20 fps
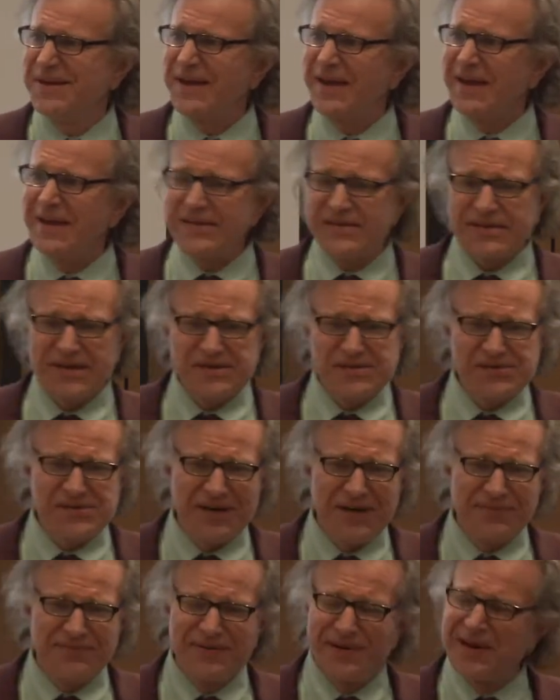
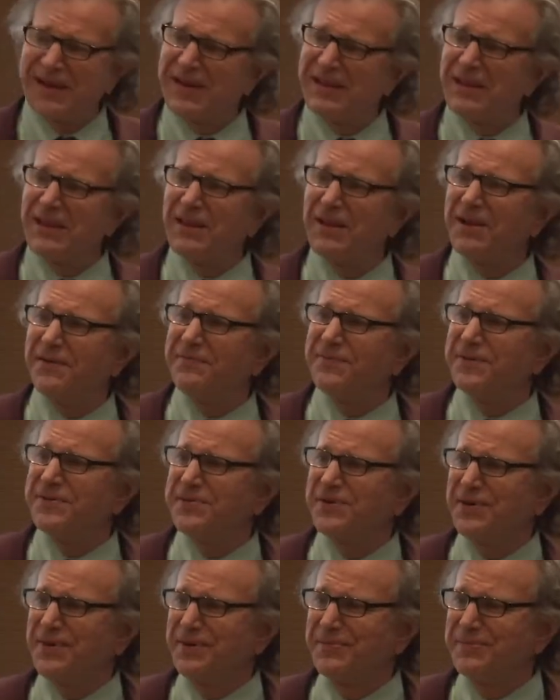Anti-siphoning, I love the
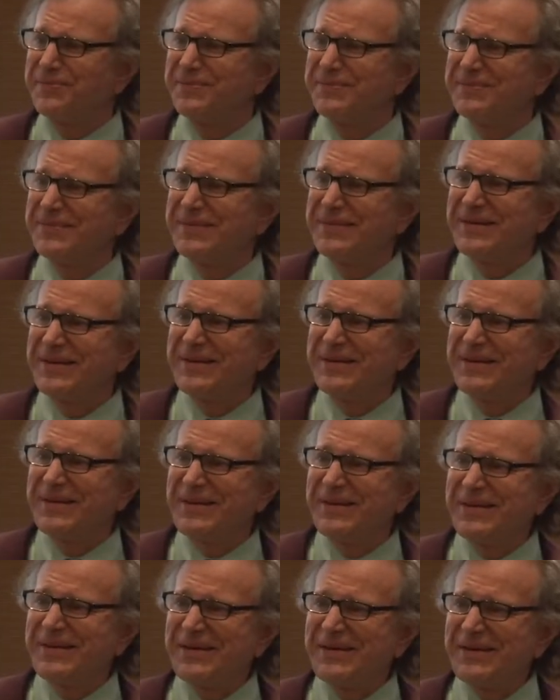term.
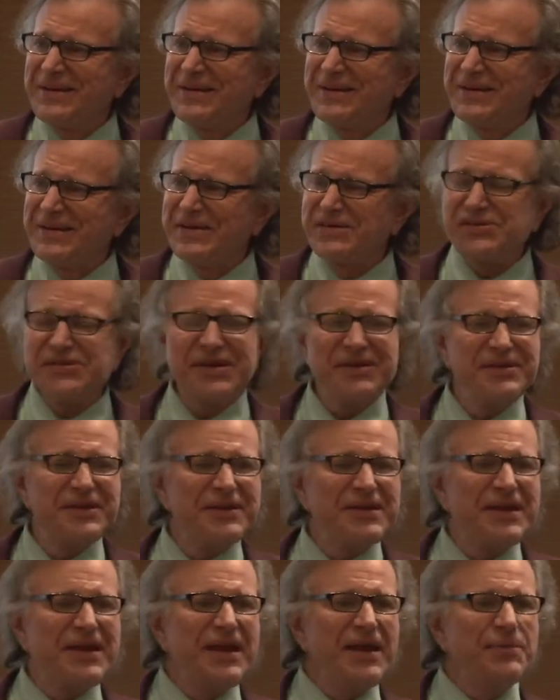They said
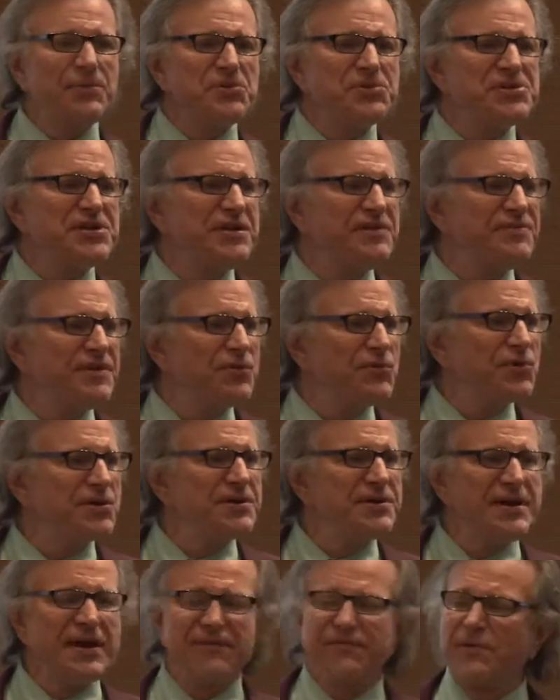that cable TV
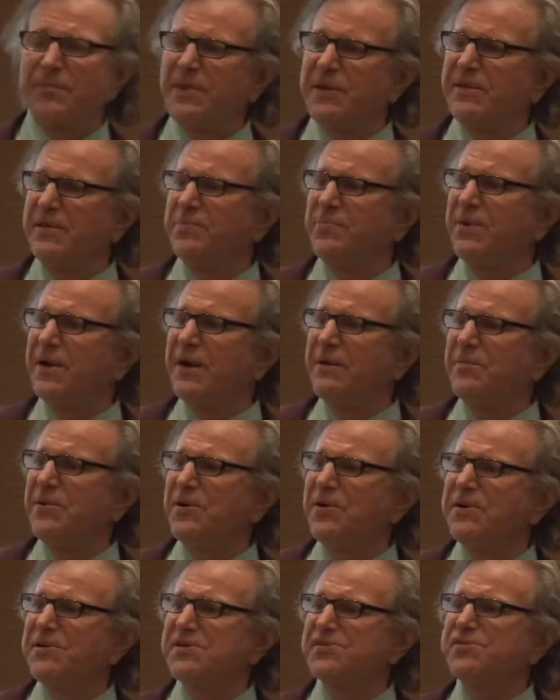would never be the
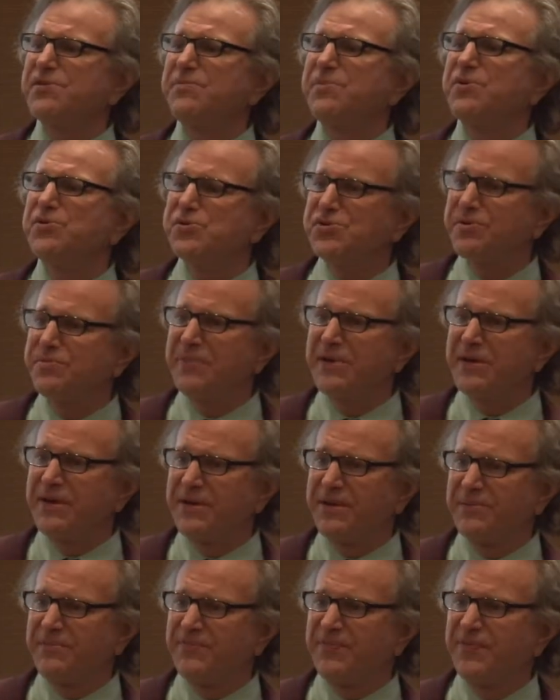primary distribution
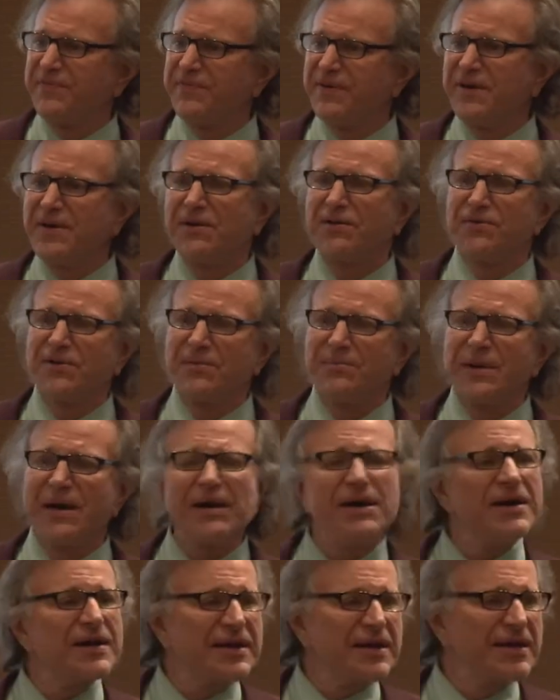medium for video in
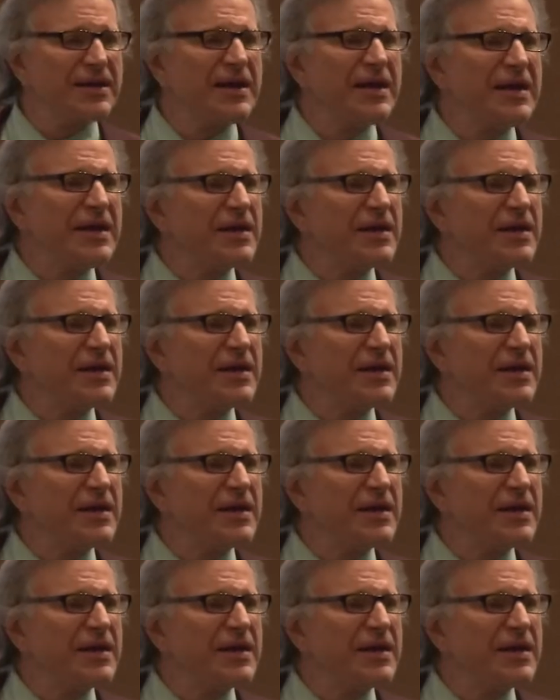America.